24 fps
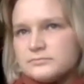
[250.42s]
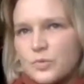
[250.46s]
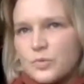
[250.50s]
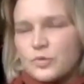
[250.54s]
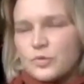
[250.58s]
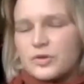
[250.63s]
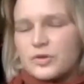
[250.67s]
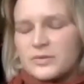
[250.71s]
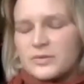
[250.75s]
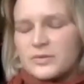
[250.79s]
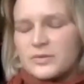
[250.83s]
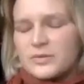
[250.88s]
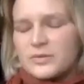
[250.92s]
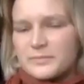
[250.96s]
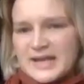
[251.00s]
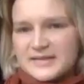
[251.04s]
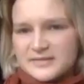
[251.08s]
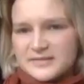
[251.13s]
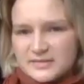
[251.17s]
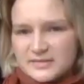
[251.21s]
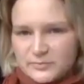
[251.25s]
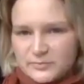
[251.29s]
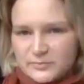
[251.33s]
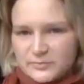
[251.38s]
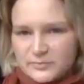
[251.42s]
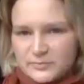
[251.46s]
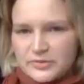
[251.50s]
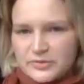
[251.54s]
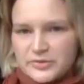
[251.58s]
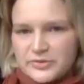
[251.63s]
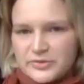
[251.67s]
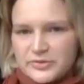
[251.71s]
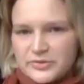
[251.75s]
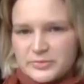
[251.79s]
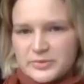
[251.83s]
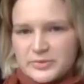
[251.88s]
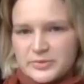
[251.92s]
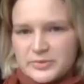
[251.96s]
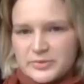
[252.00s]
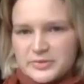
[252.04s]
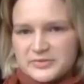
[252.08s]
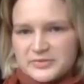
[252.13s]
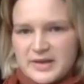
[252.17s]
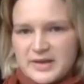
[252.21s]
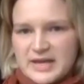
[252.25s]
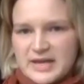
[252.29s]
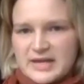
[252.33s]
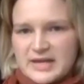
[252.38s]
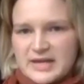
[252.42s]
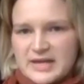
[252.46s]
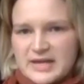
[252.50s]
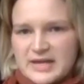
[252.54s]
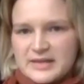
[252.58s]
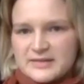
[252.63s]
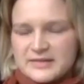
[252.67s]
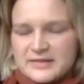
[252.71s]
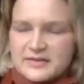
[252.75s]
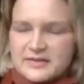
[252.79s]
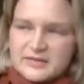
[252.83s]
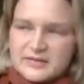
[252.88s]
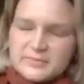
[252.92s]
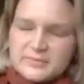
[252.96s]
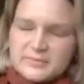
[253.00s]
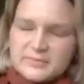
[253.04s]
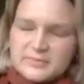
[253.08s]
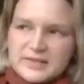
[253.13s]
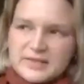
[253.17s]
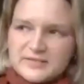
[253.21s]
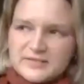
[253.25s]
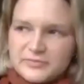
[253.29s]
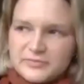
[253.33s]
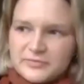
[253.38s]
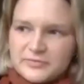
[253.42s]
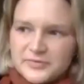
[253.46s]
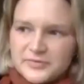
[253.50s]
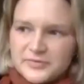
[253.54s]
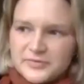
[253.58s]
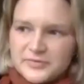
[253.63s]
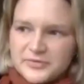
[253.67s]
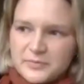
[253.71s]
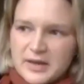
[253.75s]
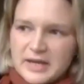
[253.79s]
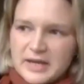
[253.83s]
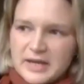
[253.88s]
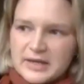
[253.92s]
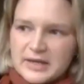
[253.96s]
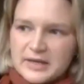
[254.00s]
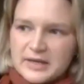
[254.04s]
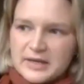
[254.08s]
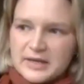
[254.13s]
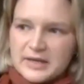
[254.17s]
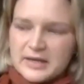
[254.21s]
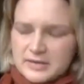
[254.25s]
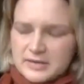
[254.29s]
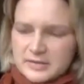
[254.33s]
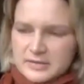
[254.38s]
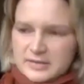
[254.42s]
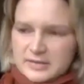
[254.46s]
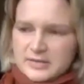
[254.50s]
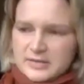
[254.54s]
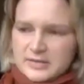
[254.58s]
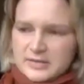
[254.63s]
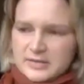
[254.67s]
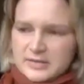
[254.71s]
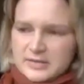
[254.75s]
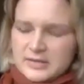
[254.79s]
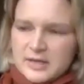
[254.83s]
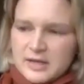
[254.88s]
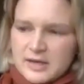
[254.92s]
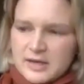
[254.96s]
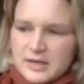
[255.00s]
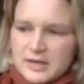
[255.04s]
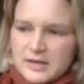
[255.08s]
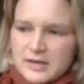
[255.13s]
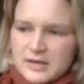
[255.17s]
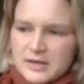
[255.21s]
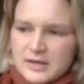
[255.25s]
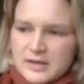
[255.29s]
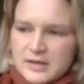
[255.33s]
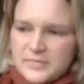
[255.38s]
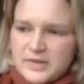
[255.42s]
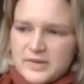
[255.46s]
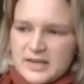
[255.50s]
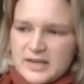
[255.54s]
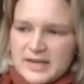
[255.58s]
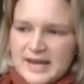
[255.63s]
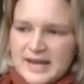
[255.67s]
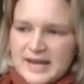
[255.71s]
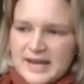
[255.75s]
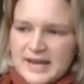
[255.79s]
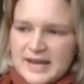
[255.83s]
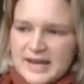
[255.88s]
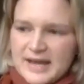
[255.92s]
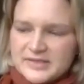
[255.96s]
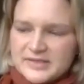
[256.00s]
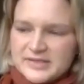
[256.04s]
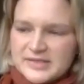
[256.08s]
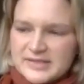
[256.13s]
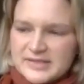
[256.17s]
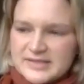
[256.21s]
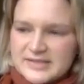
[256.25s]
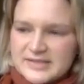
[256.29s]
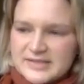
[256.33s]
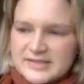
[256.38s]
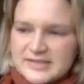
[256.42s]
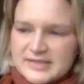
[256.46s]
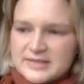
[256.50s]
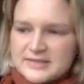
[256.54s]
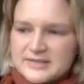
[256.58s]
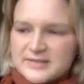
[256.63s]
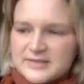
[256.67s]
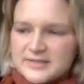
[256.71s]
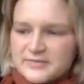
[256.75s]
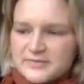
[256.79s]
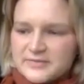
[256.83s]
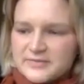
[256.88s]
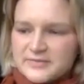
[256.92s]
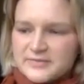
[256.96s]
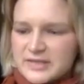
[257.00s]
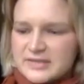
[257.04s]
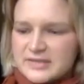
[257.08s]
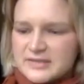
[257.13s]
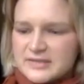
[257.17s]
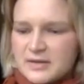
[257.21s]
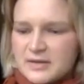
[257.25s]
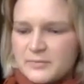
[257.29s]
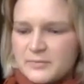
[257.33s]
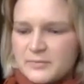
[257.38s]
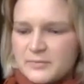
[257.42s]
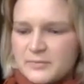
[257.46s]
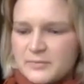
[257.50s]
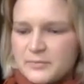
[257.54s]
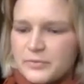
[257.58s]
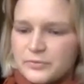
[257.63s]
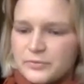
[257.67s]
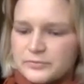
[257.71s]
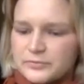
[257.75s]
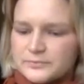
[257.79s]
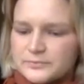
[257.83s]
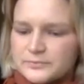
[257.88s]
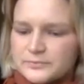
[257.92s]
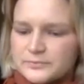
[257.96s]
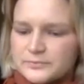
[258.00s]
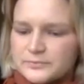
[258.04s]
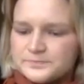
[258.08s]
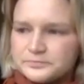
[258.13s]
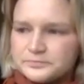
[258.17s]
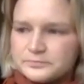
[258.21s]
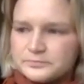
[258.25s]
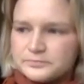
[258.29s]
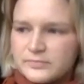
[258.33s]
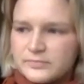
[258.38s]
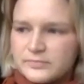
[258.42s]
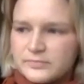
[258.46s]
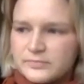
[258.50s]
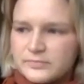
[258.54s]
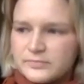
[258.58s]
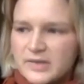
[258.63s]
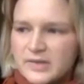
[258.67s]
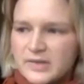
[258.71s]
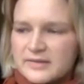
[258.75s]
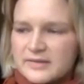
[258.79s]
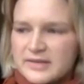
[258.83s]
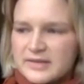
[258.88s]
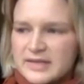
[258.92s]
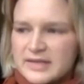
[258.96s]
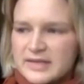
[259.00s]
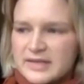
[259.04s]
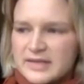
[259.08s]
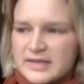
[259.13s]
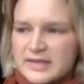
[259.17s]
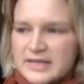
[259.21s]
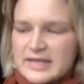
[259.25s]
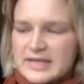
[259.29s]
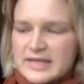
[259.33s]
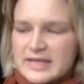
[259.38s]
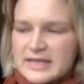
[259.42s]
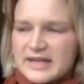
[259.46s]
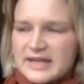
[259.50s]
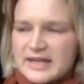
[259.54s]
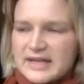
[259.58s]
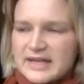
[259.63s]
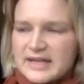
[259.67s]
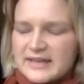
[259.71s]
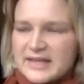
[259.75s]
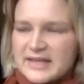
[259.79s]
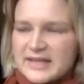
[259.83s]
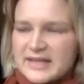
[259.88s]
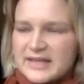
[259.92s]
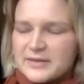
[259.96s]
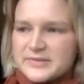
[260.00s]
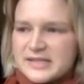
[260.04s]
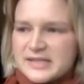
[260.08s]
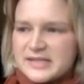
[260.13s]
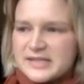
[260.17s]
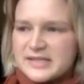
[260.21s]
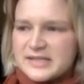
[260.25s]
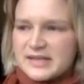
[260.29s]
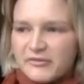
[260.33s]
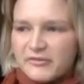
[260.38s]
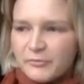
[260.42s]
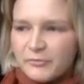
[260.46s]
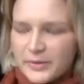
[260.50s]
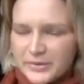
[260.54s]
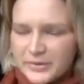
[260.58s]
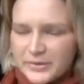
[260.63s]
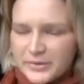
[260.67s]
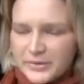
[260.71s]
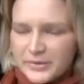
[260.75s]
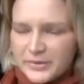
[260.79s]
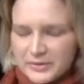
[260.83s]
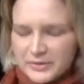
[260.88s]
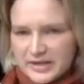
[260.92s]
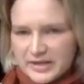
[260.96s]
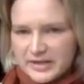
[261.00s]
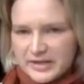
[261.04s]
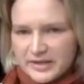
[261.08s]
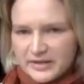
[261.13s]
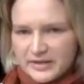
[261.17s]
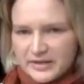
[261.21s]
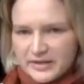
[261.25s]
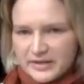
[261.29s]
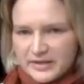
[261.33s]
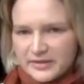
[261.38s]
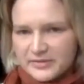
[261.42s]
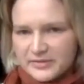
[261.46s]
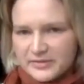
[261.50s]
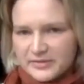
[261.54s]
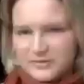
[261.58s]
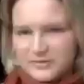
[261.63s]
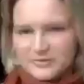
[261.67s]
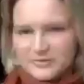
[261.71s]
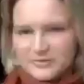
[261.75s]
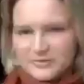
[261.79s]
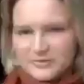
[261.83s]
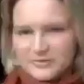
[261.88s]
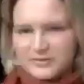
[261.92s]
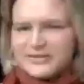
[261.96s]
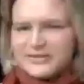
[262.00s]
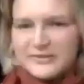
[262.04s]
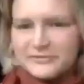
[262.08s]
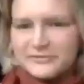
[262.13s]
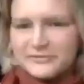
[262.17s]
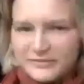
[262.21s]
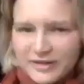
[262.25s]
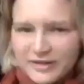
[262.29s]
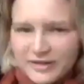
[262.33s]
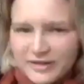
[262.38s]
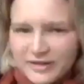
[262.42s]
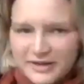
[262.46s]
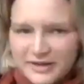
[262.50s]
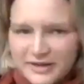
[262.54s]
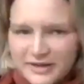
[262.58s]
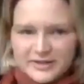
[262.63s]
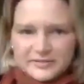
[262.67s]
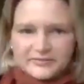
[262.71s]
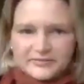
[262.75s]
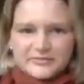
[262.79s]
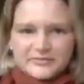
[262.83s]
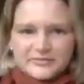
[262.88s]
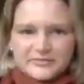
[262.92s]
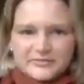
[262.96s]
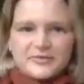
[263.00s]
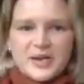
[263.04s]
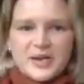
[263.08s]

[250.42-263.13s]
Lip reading: more complex and more nuanced way than other metaphors might allow us to see. So for example, I think it was lifeboat Earth or a life raft Earth,